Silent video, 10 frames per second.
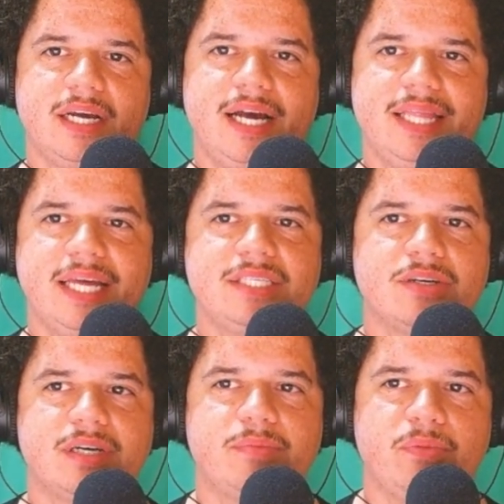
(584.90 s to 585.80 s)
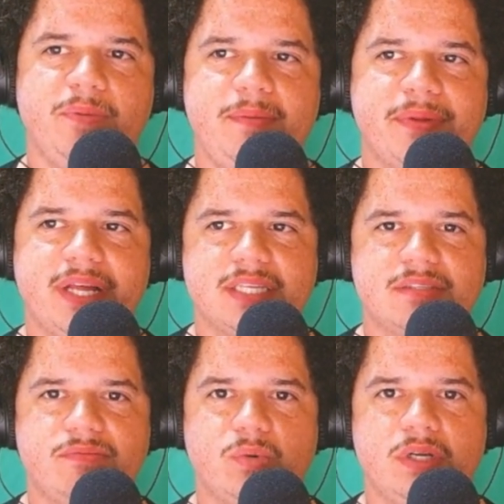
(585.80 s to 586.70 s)
I then took up 3 planks
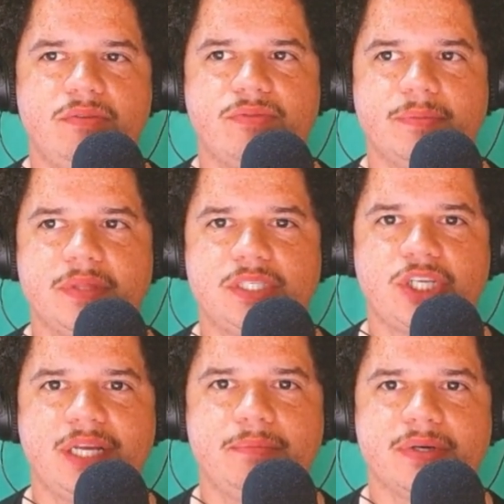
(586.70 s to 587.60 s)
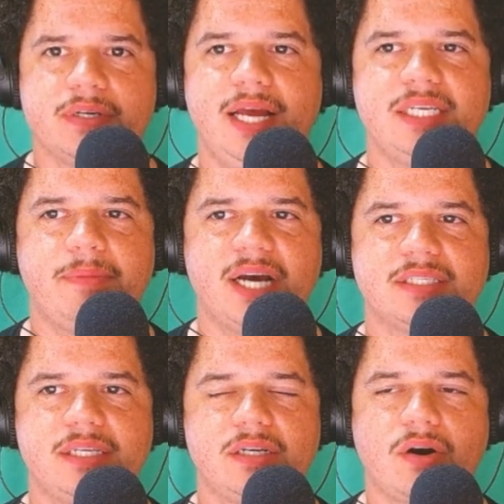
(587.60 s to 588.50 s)
of wood from the chamber and
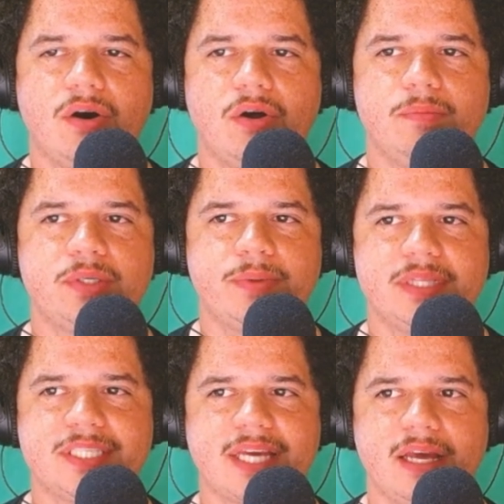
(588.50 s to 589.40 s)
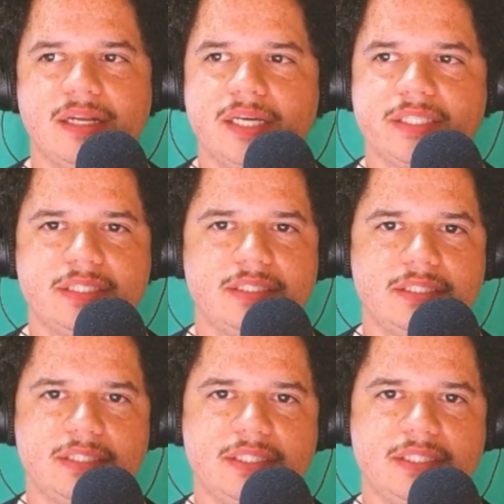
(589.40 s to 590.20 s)
deposited all between the scantlings.